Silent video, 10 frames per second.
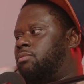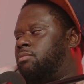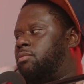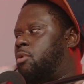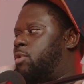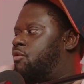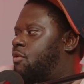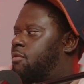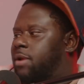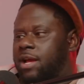But we
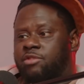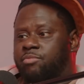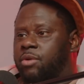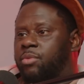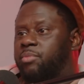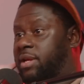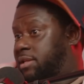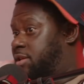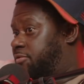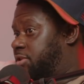grown ass men, we playing
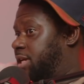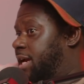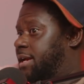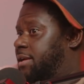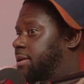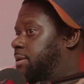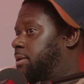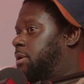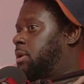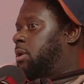tit for tat.
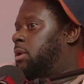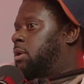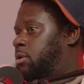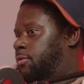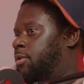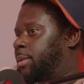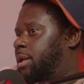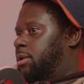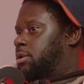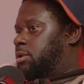Mm-hmm. Feel me?
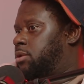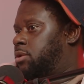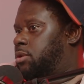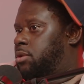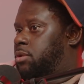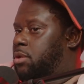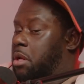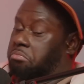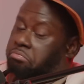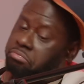Mm -hmm.
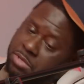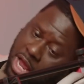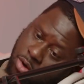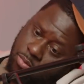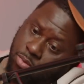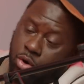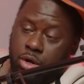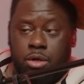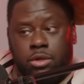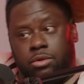Now,
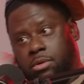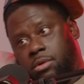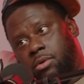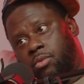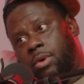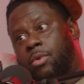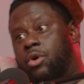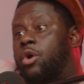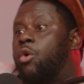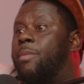Murda, when
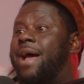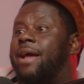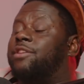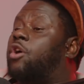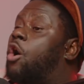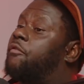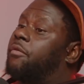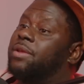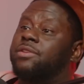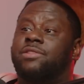Murda go back, it's hard for
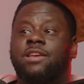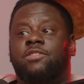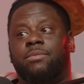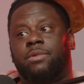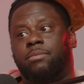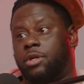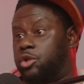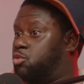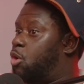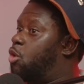me to say something
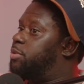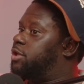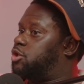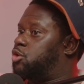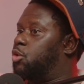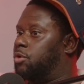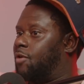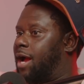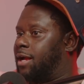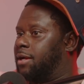because you opened the soil,
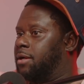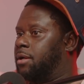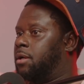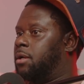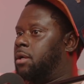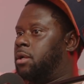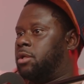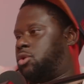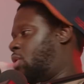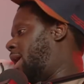Rock.
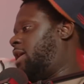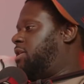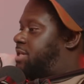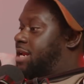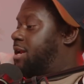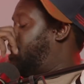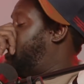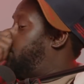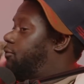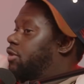So I couldn't say nothing to
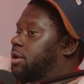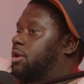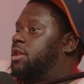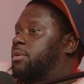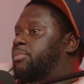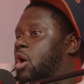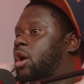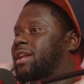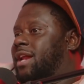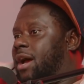neither really neither
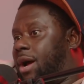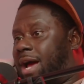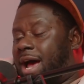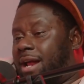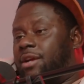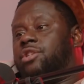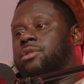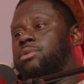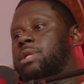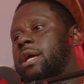party now. I kind of just
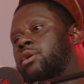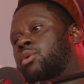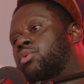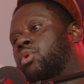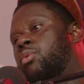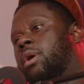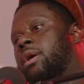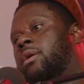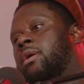was like, yo, you know what?